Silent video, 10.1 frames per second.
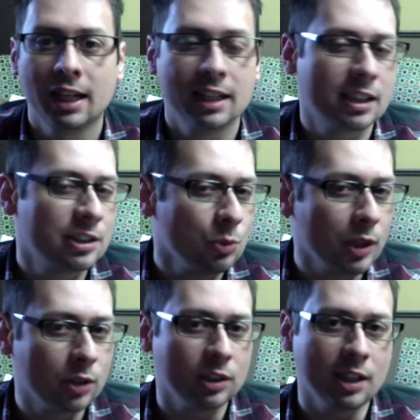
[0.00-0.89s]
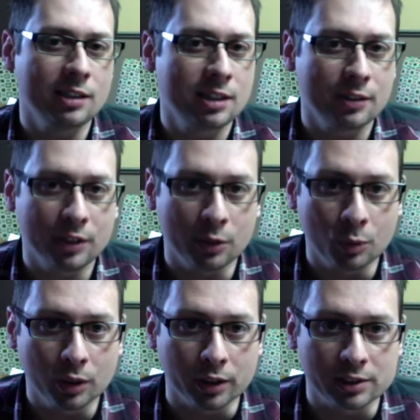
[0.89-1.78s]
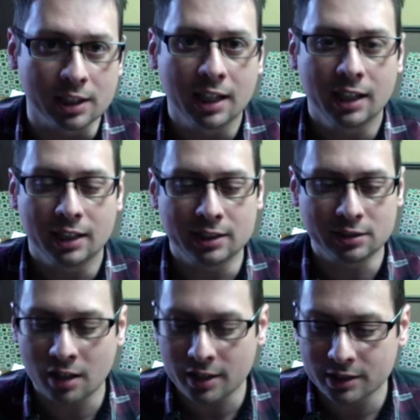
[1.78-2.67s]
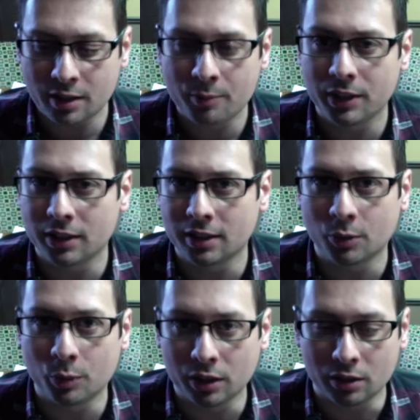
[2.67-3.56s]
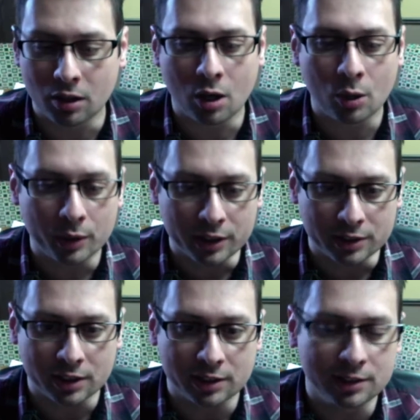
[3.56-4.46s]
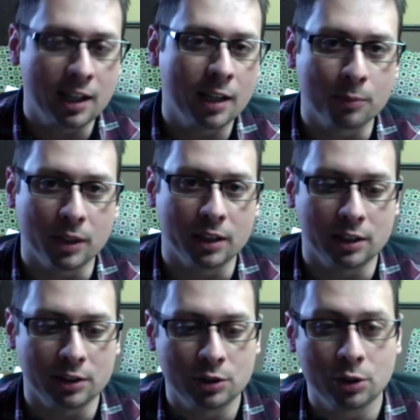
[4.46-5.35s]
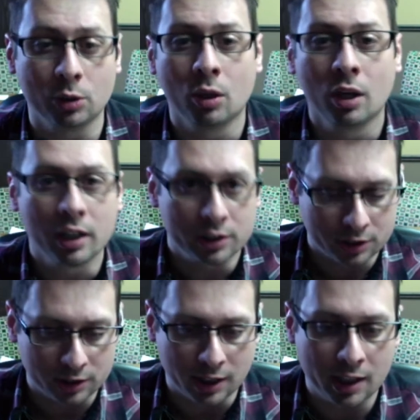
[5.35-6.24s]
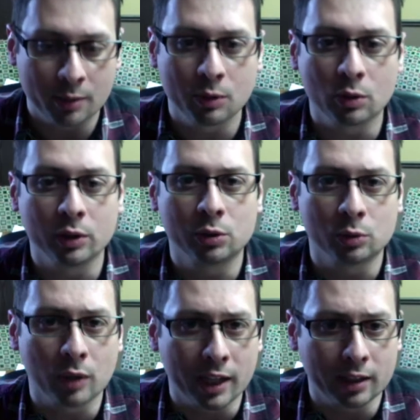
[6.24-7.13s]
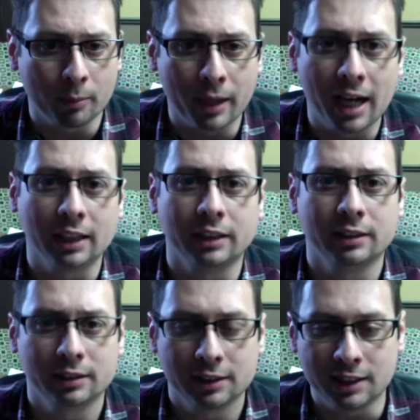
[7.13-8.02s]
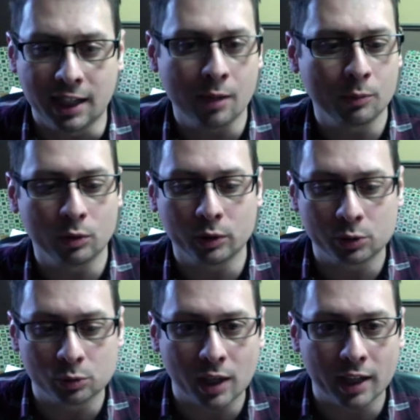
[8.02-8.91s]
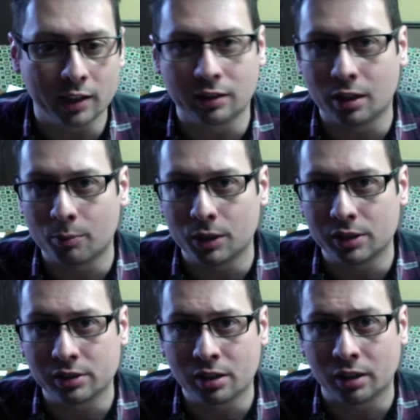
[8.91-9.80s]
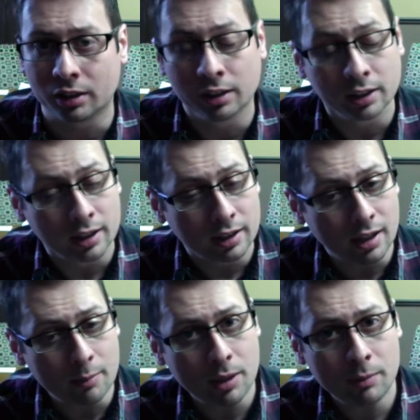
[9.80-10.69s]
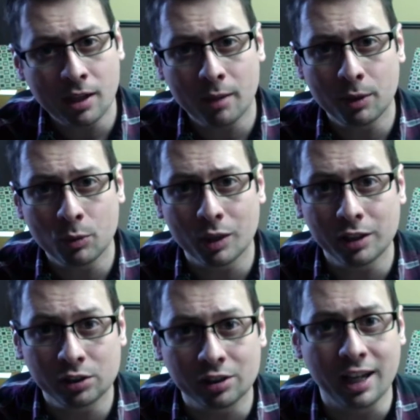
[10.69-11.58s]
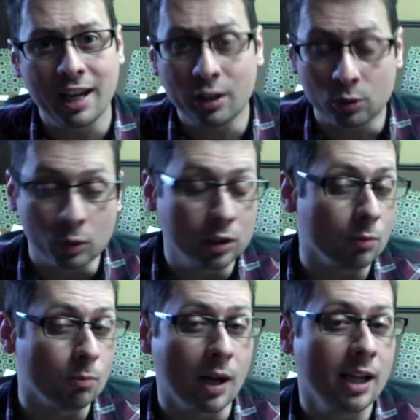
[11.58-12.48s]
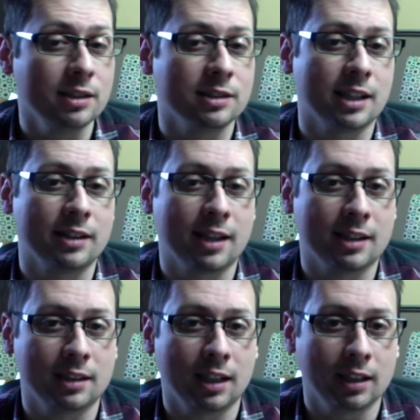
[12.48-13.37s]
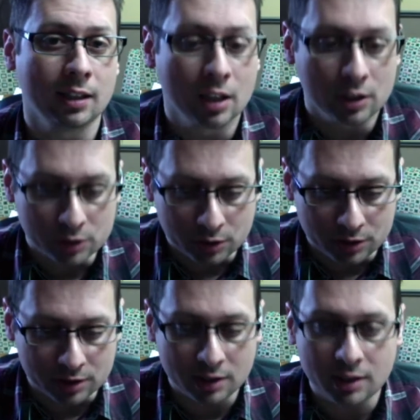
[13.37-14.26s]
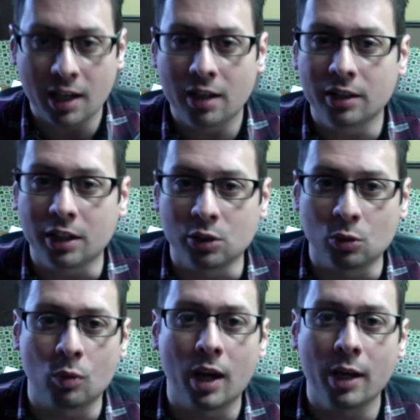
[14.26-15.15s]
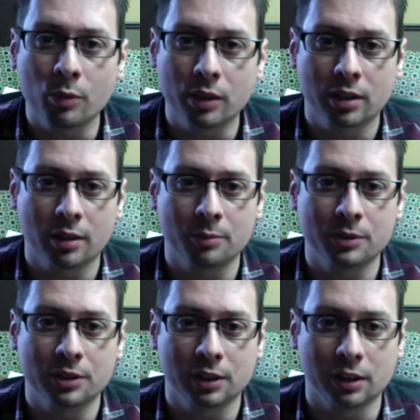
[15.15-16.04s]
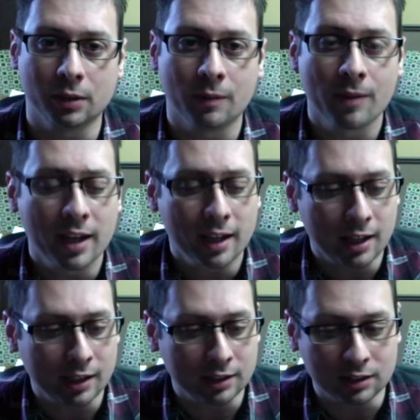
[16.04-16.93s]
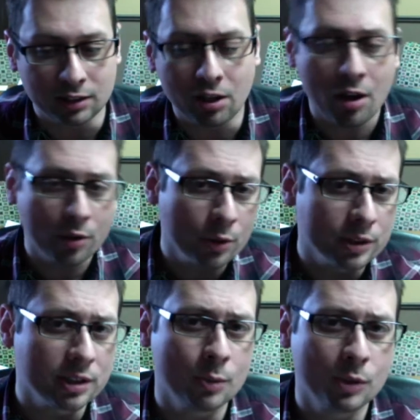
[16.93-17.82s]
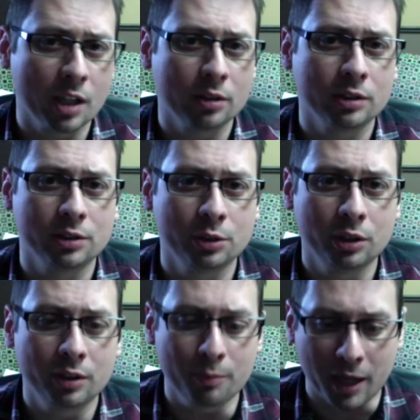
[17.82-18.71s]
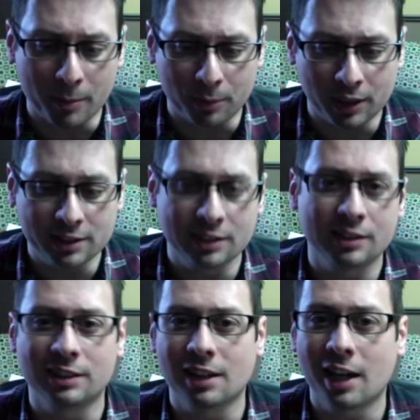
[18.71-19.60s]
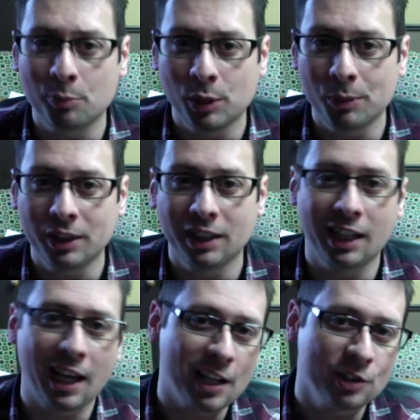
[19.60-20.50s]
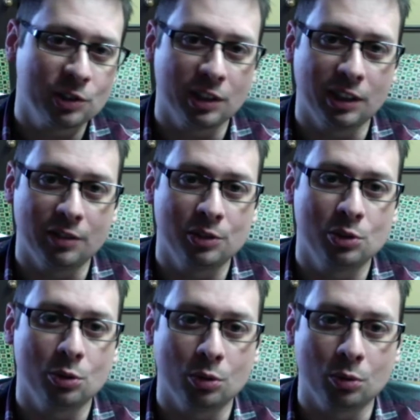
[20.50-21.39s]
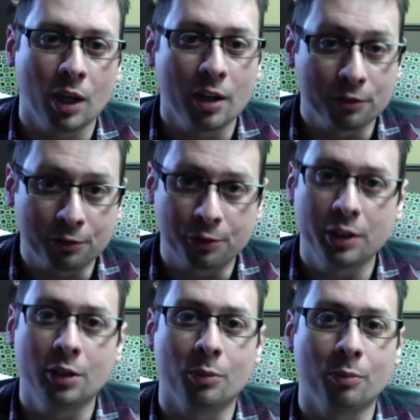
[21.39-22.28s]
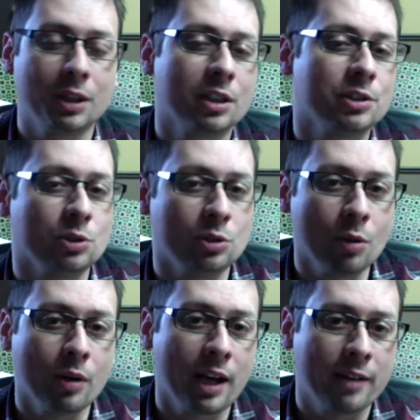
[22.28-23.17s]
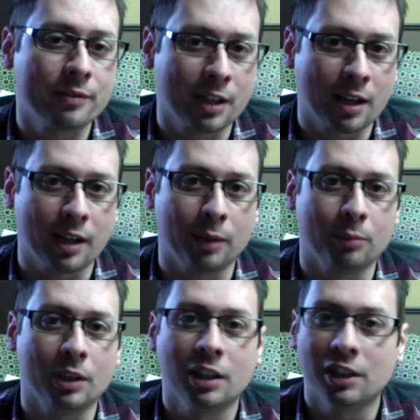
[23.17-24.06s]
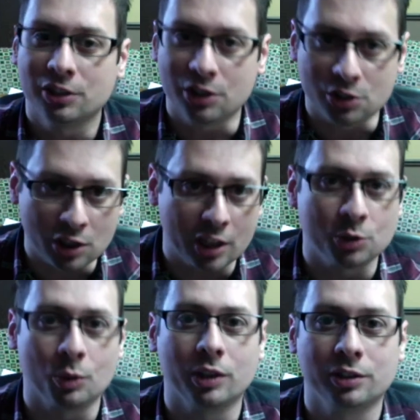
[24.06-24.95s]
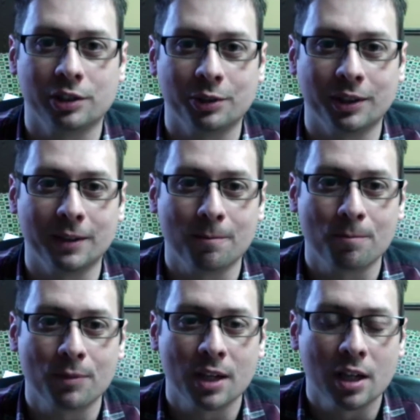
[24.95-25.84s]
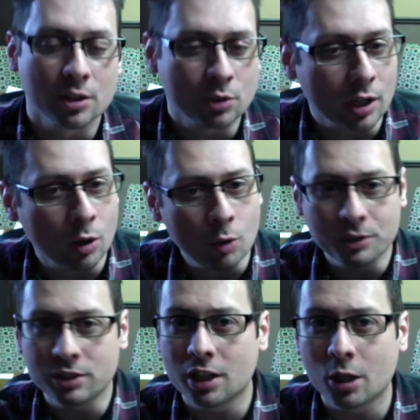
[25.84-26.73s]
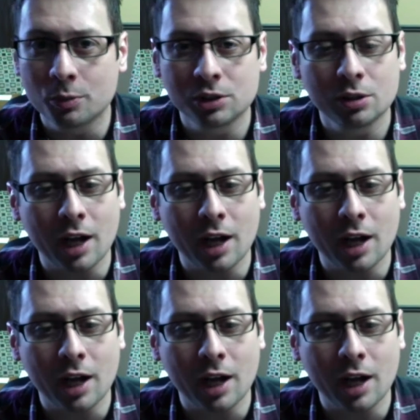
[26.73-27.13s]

And that's the way creativity works. It's not something that we can always segment into, today I'm going to write a ballad. Today I'm going to write an upbeat song. That may not be where you're at or where your mind is at that day. So you sit down and you write what comes to you. And although it seems counterintuitive, by placing a time limit, it actually gives you freedom because you don't have time to judge what you're doing. So I hope this helps you.